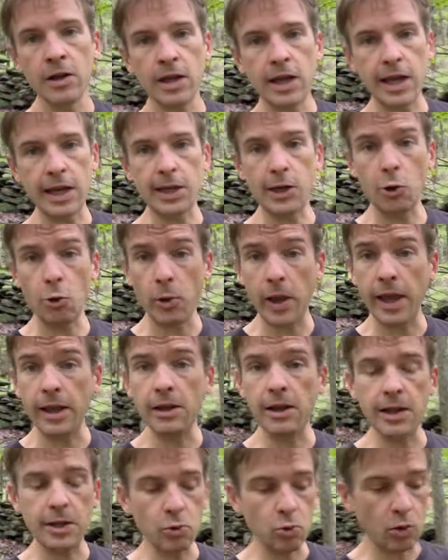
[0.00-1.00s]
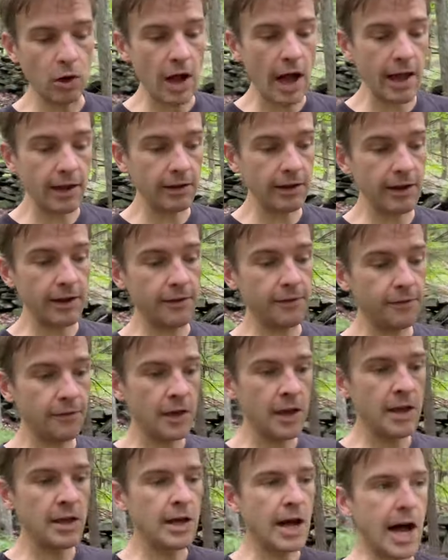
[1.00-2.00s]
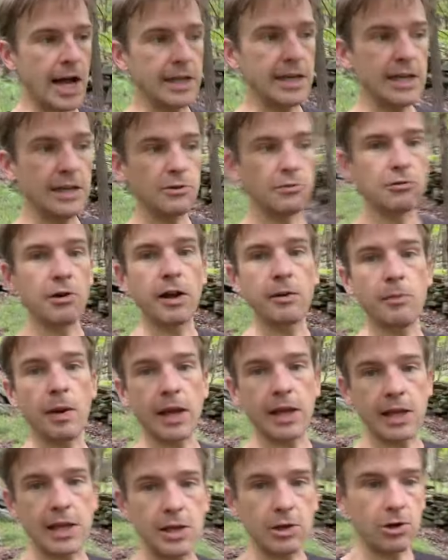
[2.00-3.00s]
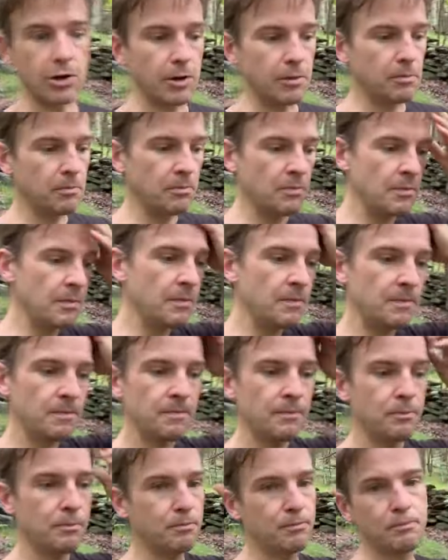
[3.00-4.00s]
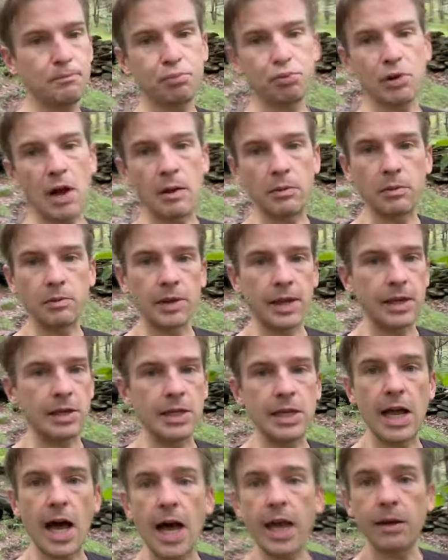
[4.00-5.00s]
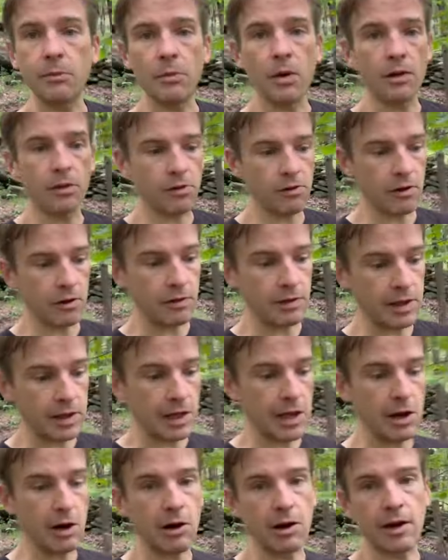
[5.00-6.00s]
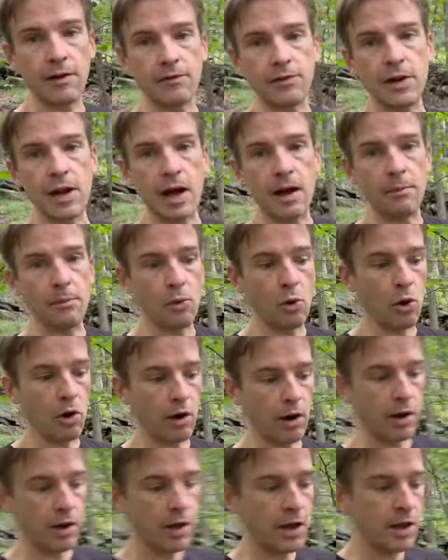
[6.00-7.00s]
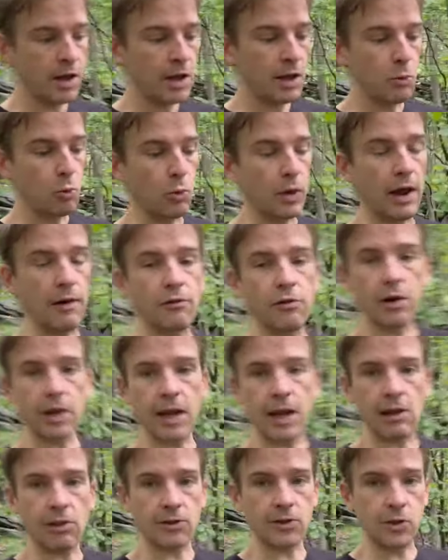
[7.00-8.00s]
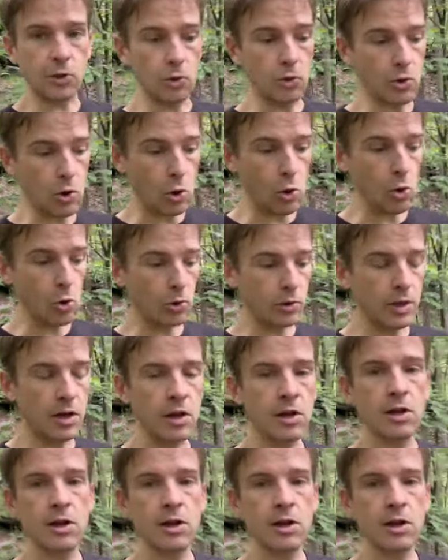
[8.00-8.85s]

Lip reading: In New England, where I live, I need to run my heater probably 9 months of the year, if not more, whenever it gets too cold.